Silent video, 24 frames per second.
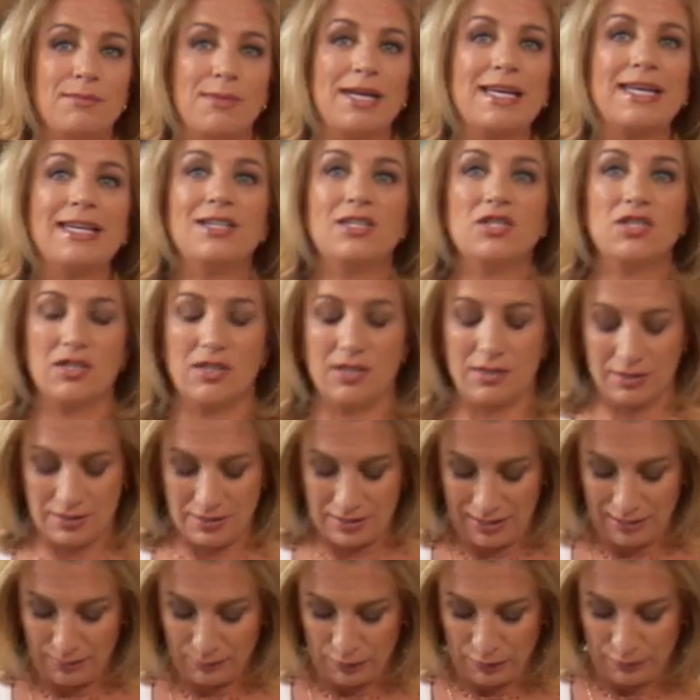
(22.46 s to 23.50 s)
in my kitchen on the
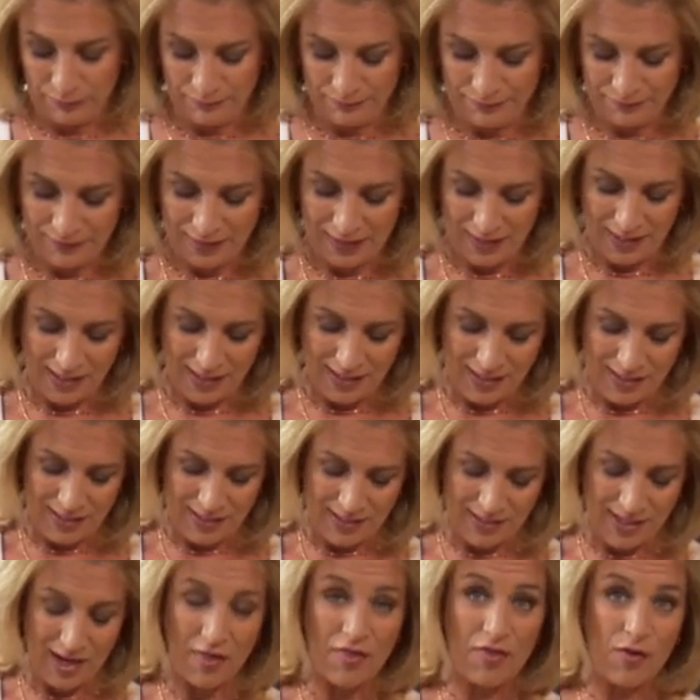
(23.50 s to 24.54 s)
table.
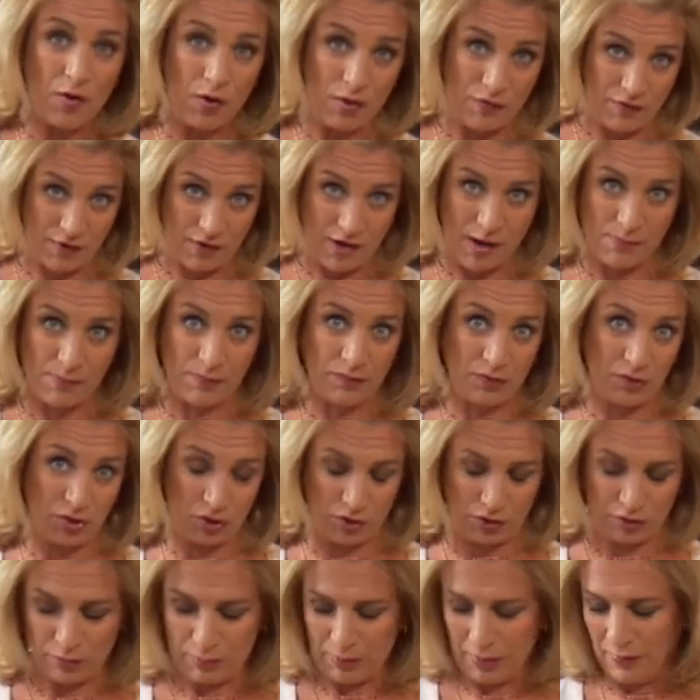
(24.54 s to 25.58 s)
A third of a cup of
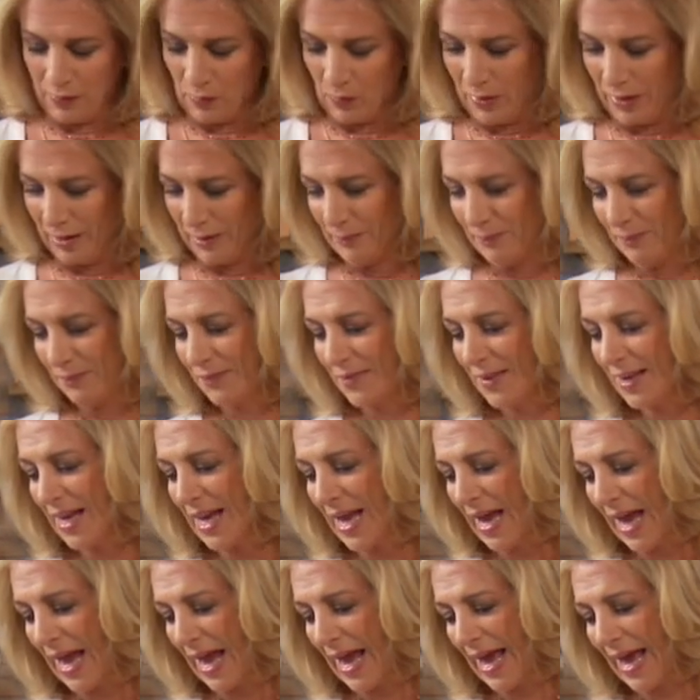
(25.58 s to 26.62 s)
sugar, by the way.
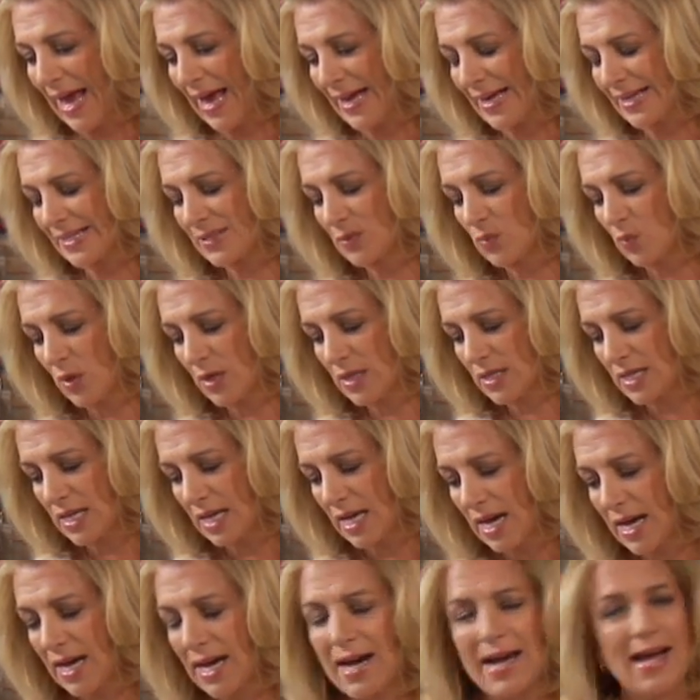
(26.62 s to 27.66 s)
And one
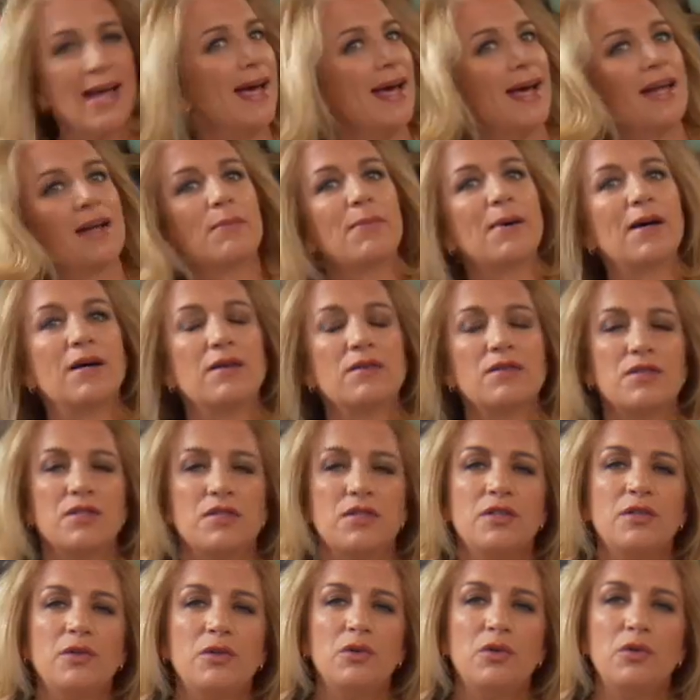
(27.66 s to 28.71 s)
day I had about
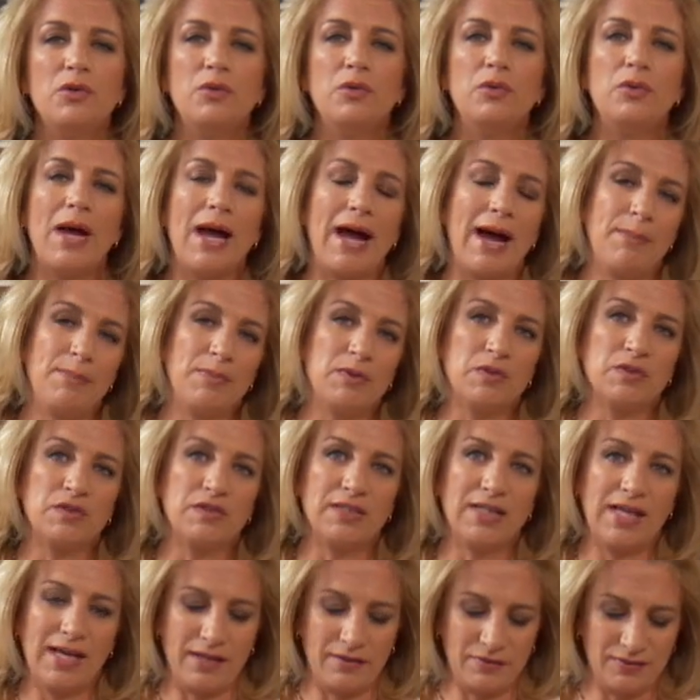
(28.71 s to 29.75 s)
two
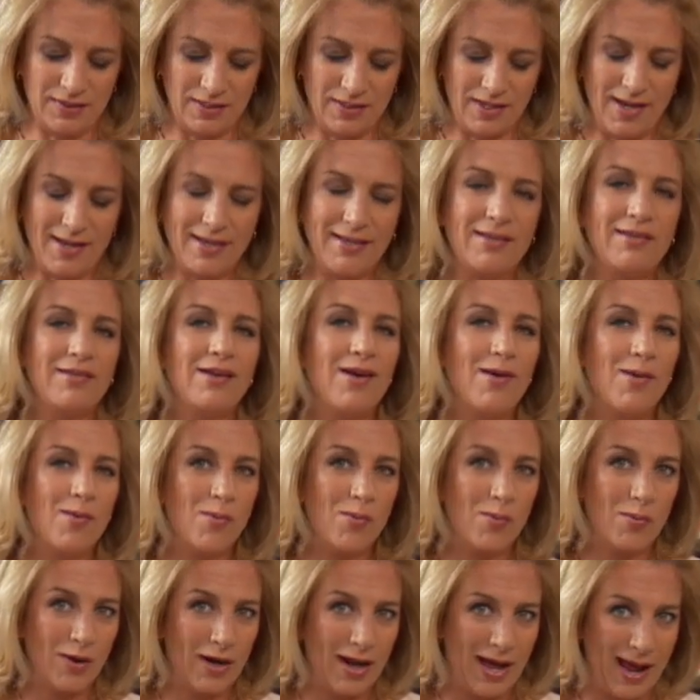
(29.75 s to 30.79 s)
apples left, and, and you know
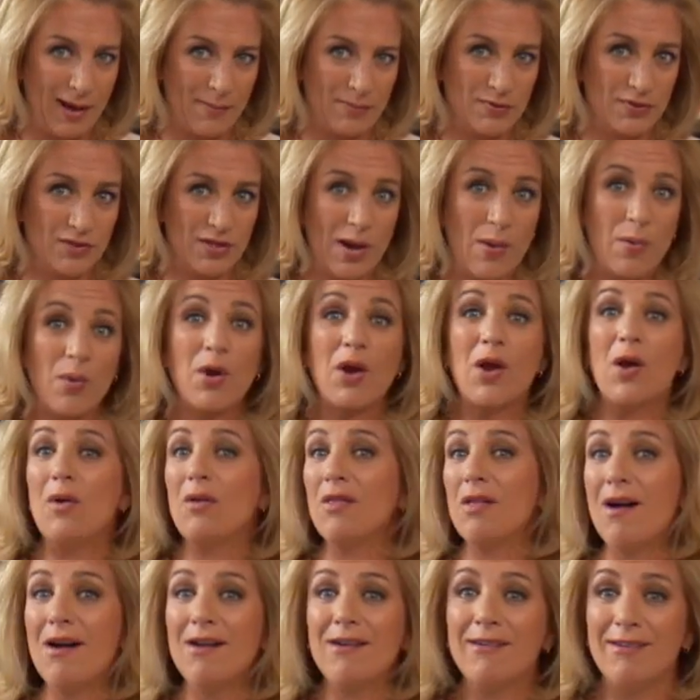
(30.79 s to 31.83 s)
what happened. They were no
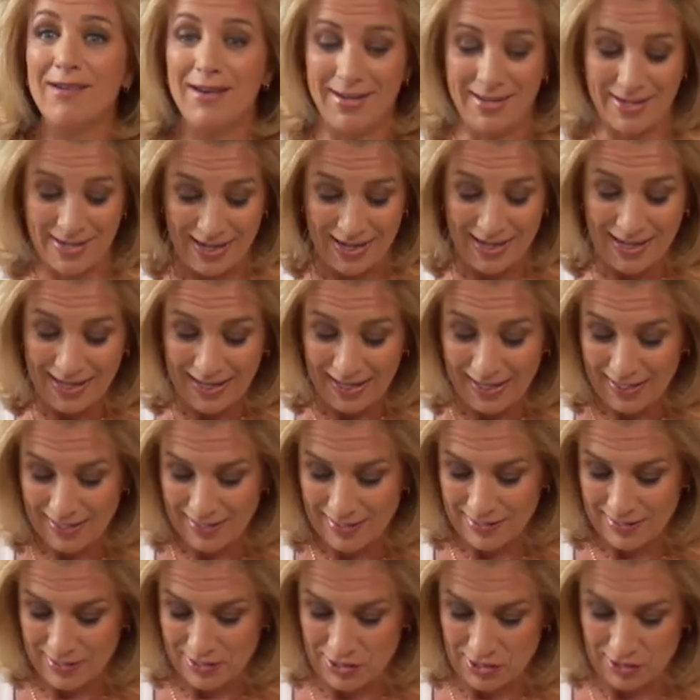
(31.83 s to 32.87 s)
longer in eating
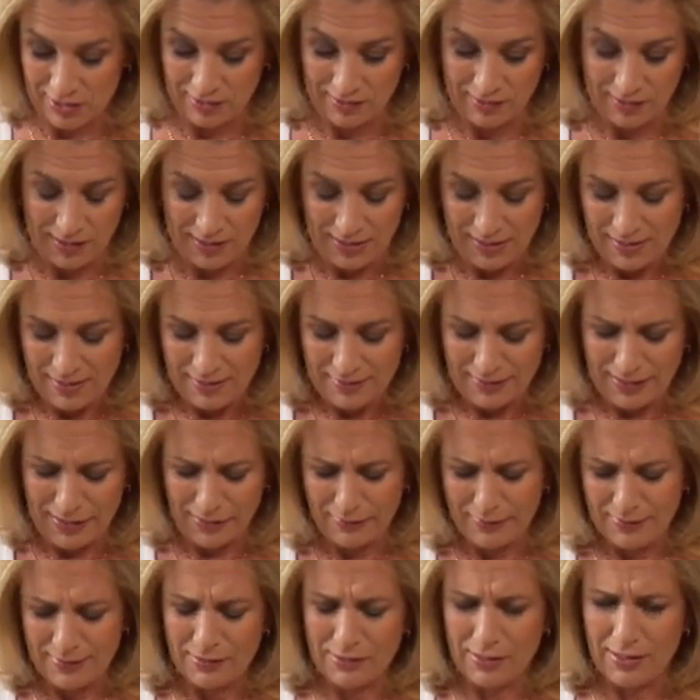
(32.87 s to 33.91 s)
condition. They
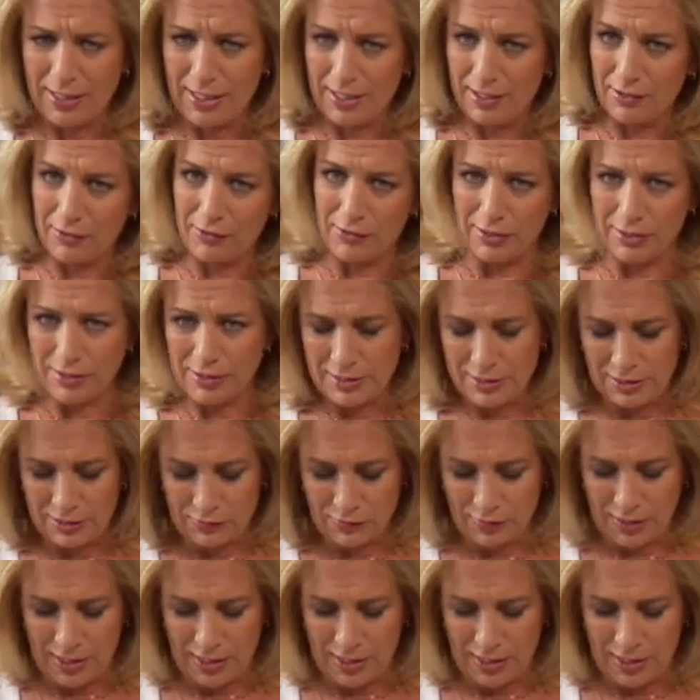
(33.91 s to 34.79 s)
were a little kind of crusty